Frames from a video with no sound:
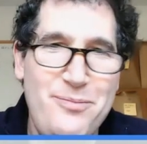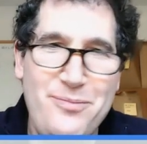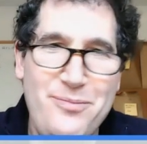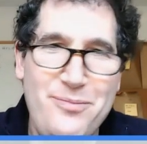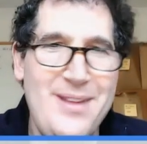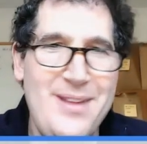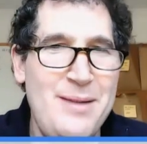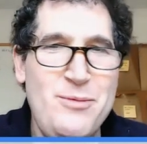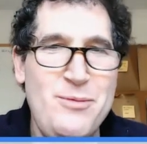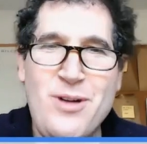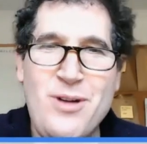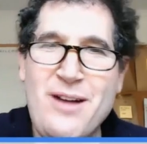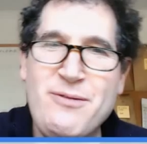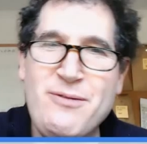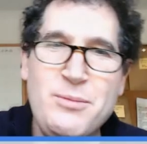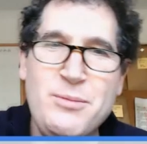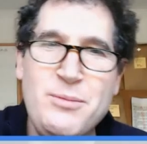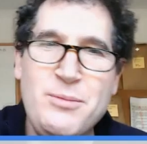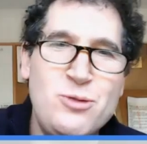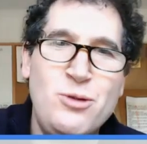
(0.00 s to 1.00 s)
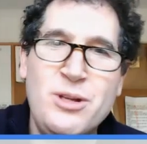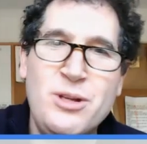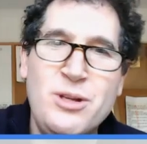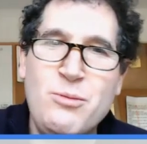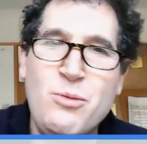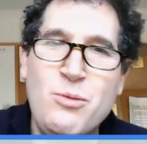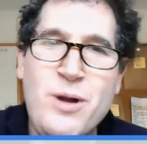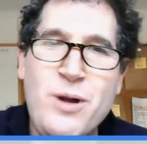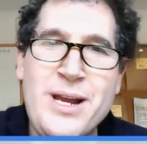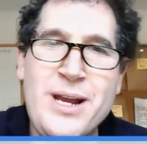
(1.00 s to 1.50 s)
I'm driving to school in the
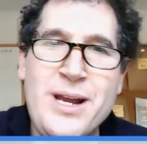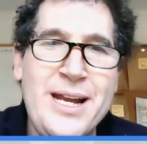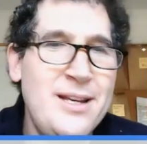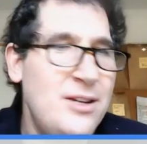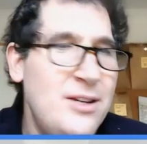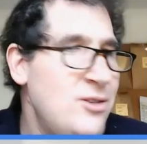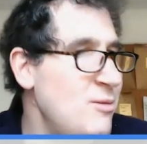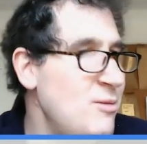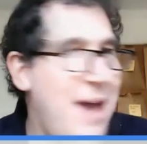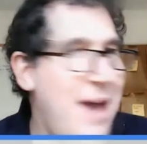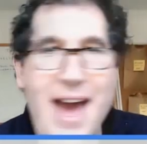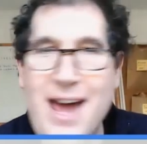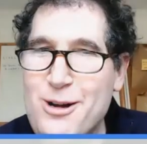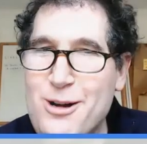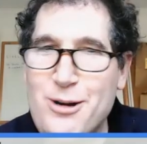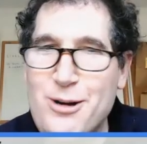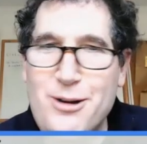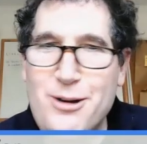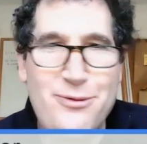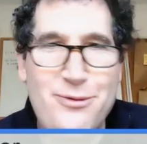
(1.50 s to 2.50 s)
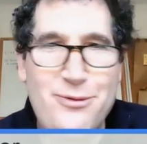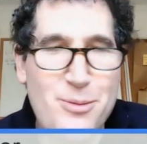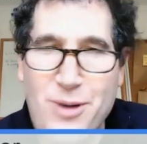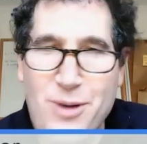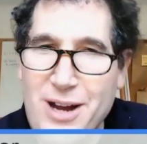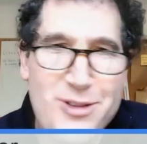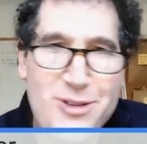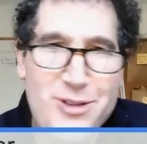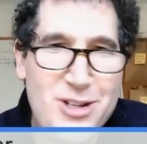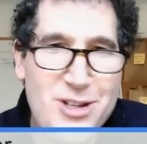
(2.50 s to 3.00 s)
morning, it doesn't matter if the
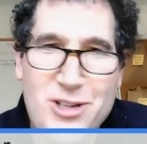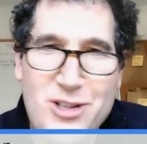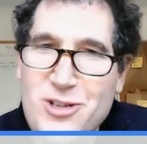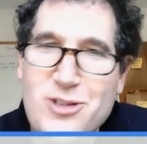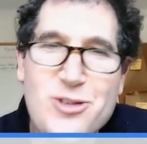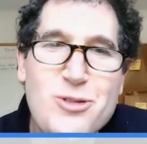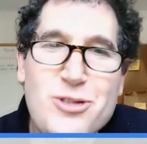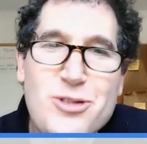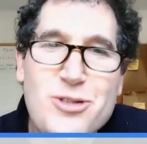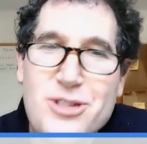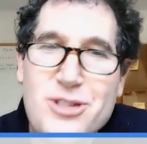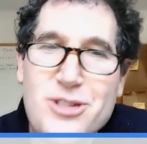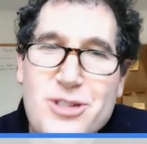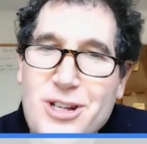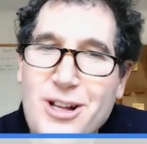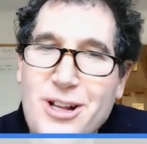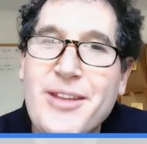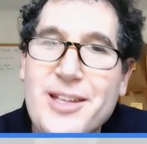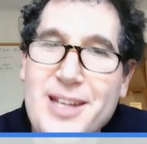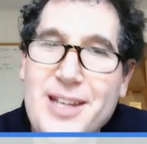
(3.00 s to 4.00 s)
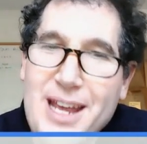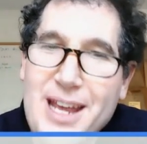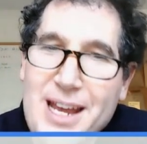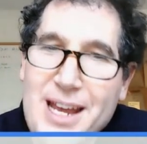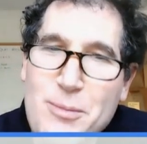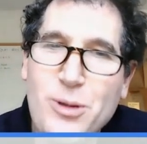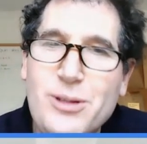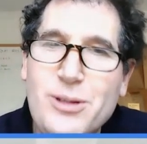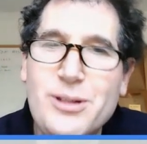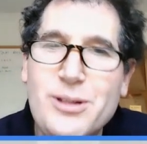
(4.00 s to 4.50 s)
breakfast dishes are still on the
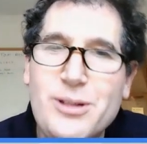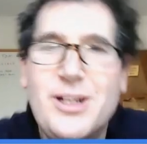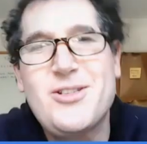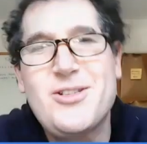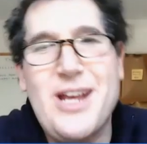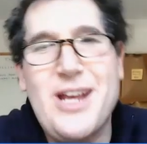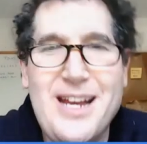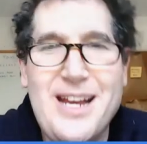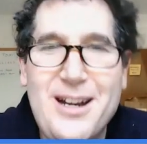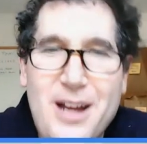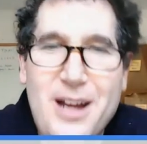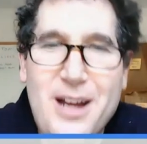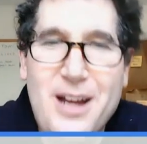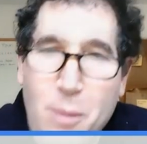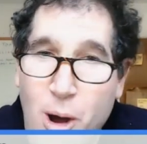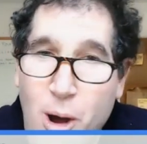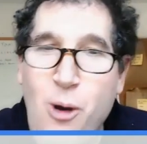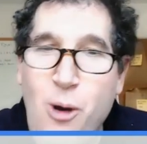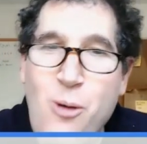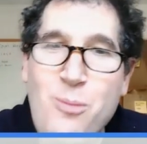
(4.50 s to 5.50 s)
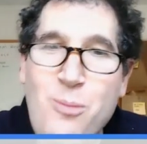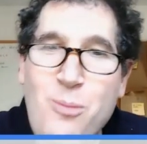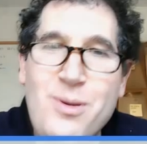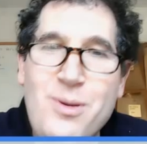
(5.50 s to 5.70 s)
table because I can come home